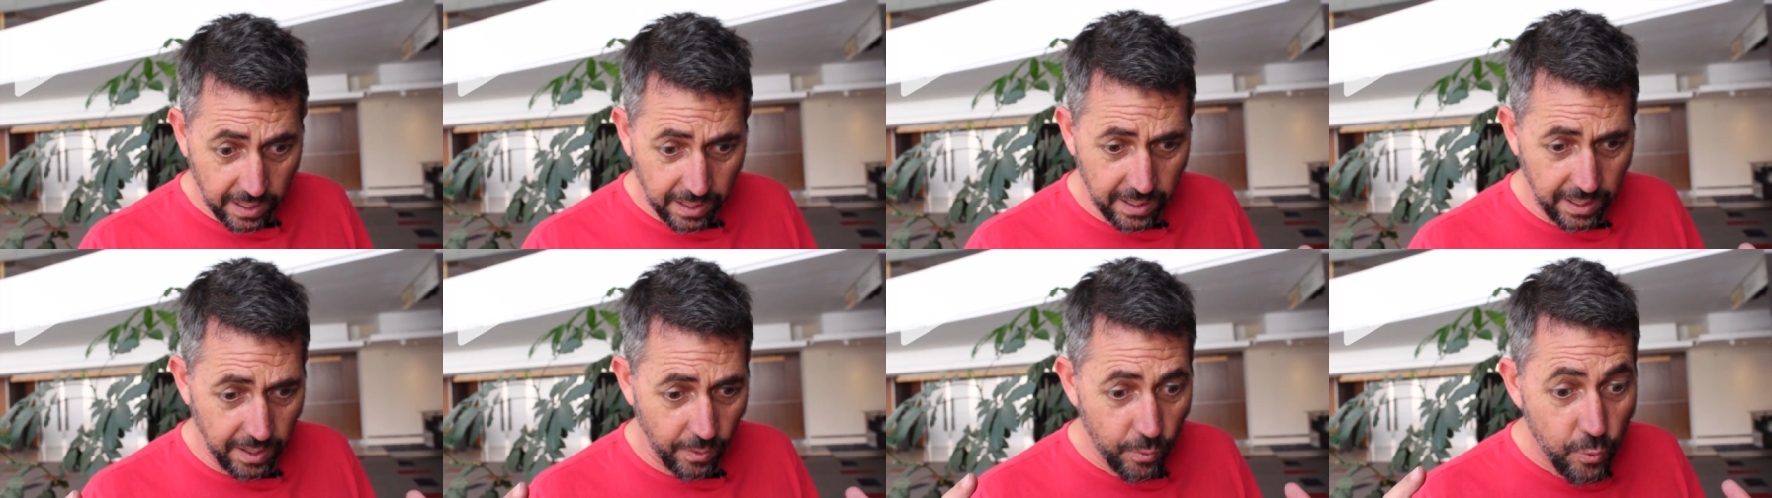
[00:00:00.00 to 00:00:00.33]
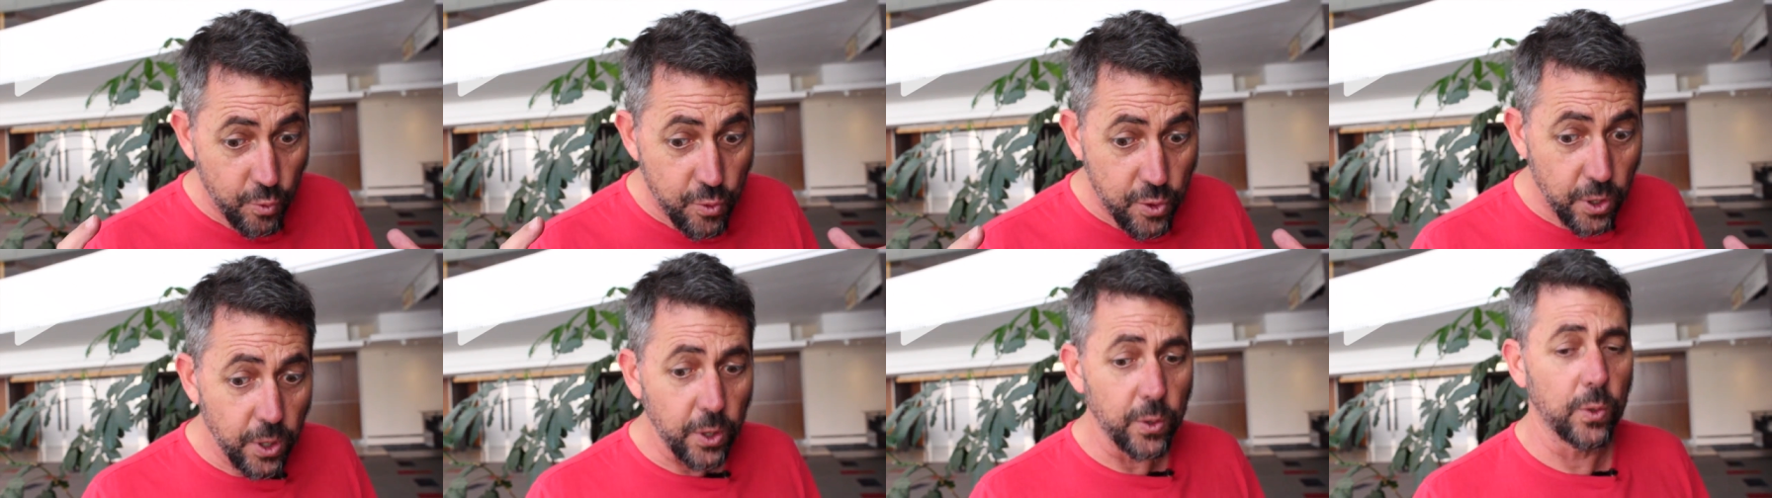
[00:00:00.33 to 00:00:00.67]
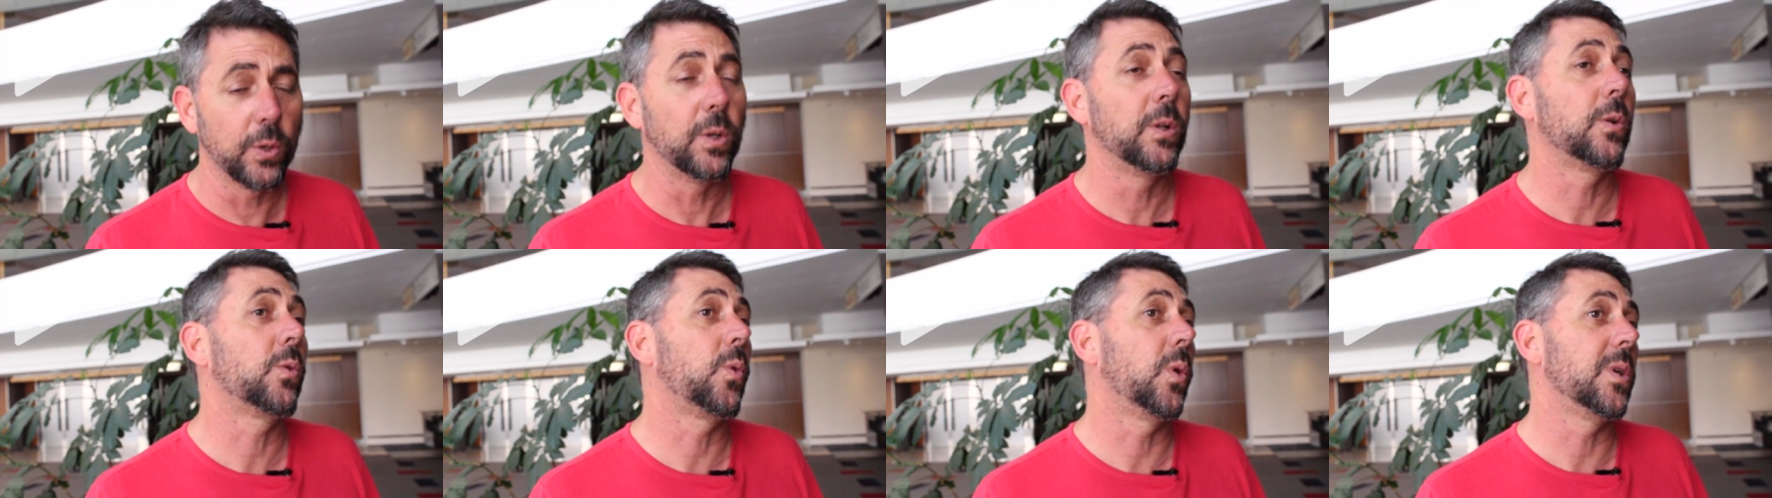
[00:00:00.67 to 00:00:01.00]
uh,
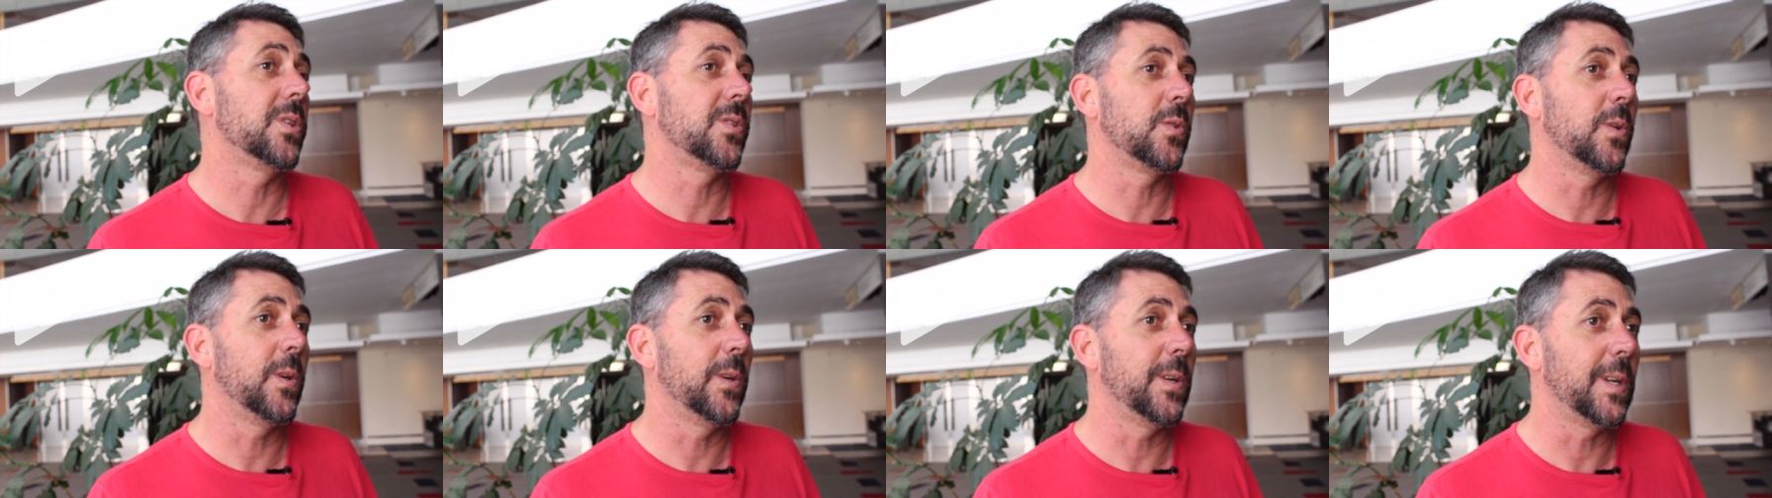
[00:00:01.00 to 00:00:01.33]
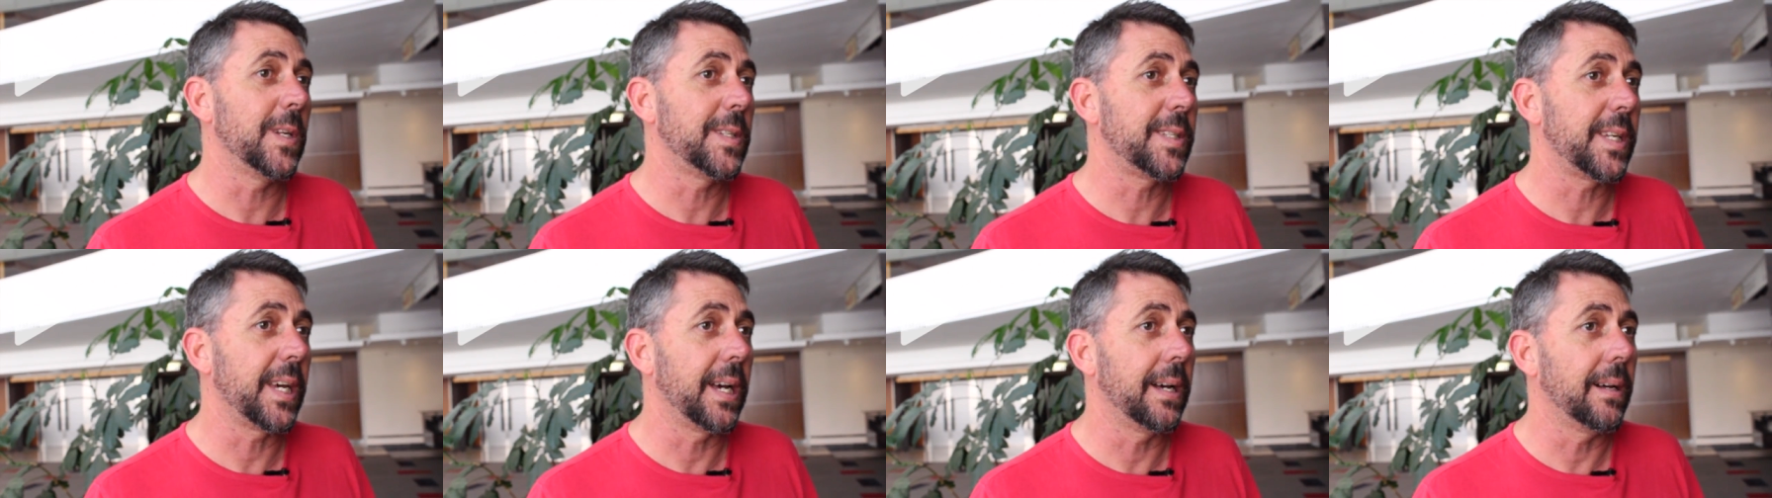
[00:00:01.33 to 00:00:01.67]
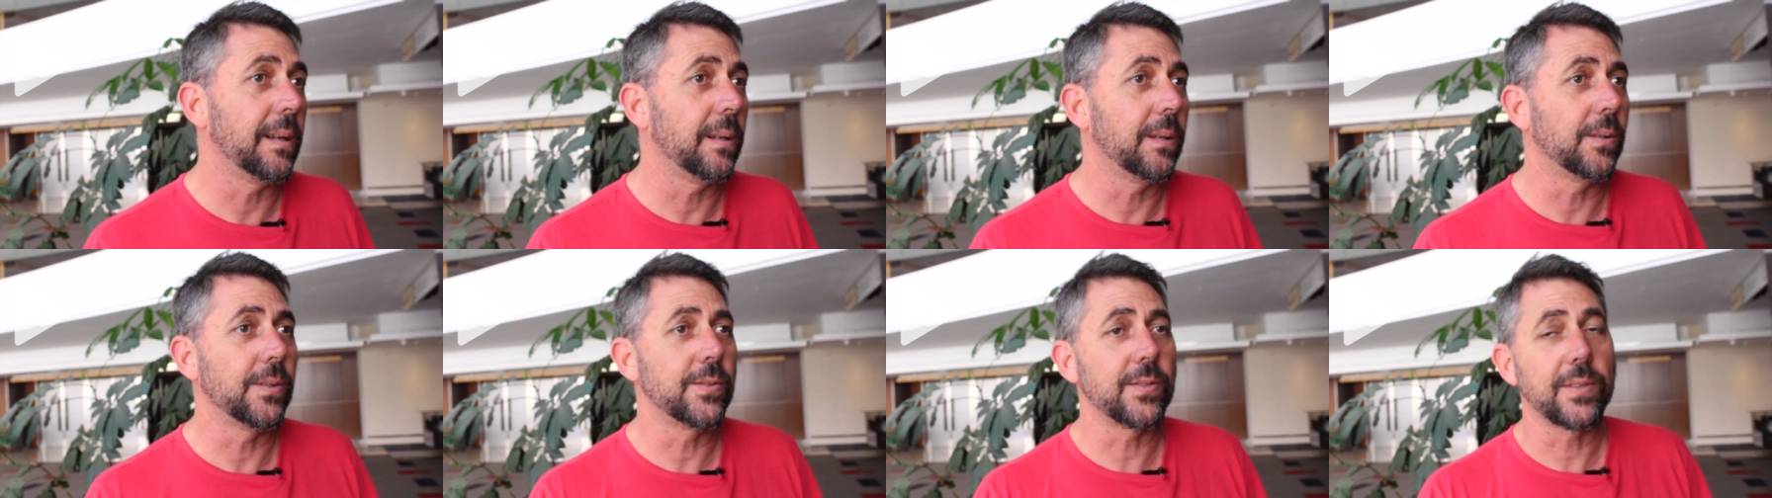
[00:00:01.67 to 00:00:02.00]
rural KwaZulu
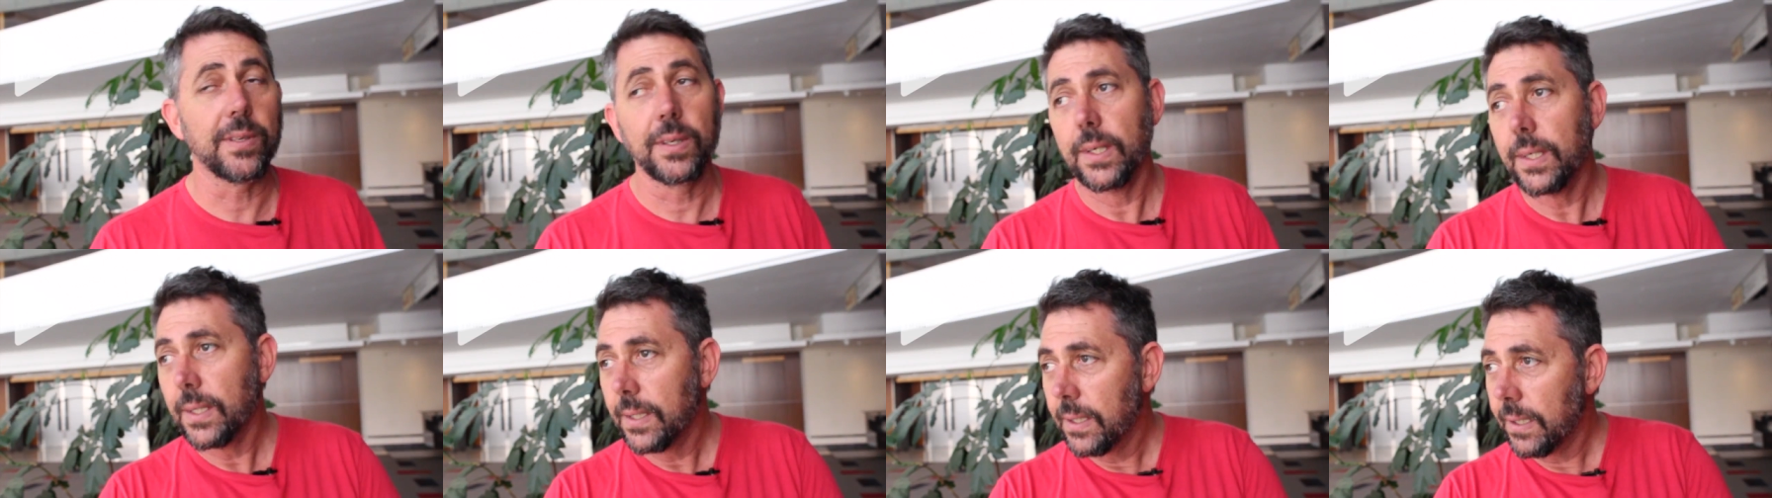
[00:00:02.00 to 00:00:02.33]
Natal's,